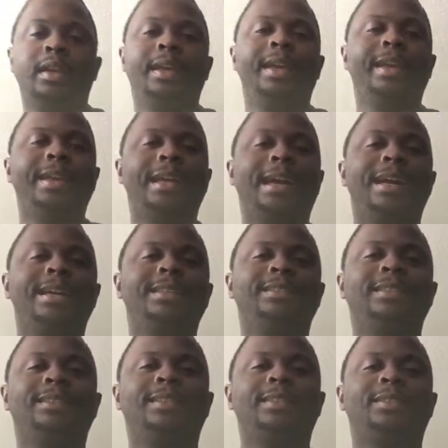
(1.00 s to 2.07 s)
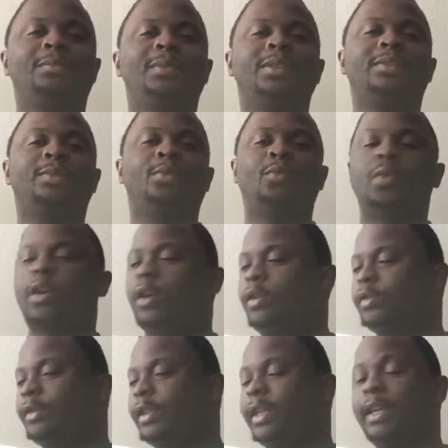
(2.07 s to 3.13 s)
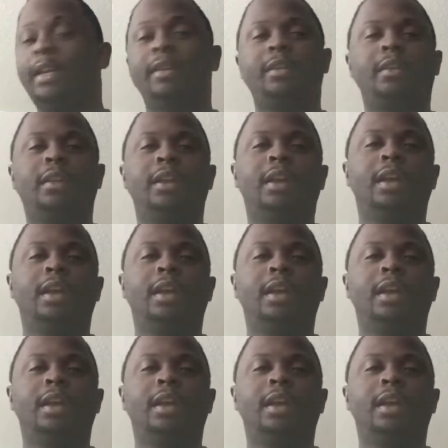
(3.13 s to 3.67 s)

Hey guys, this is Mr. Walls here.